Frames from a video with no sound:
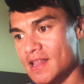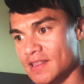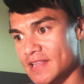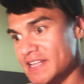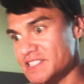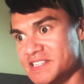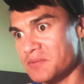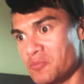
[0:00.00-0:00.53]

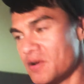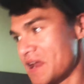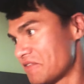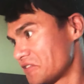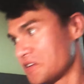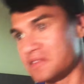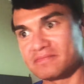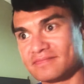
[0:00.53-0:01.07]
leads them
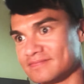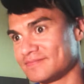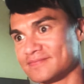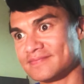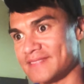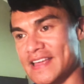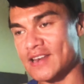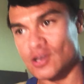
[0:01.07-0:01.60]
whenever
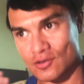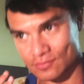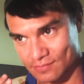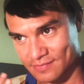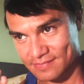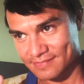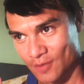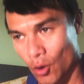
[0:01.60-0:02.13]
it
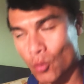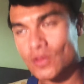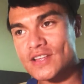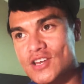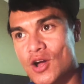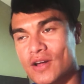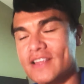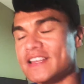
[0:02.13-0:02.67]
only
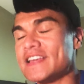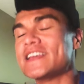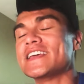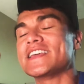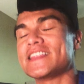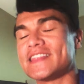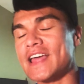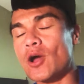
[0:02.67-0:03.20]
know
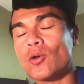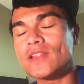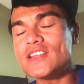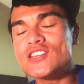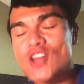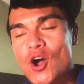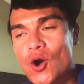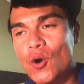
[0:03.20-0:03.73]
they only
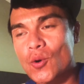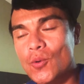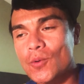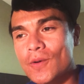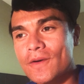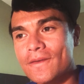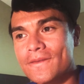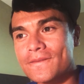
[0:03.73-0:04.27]
know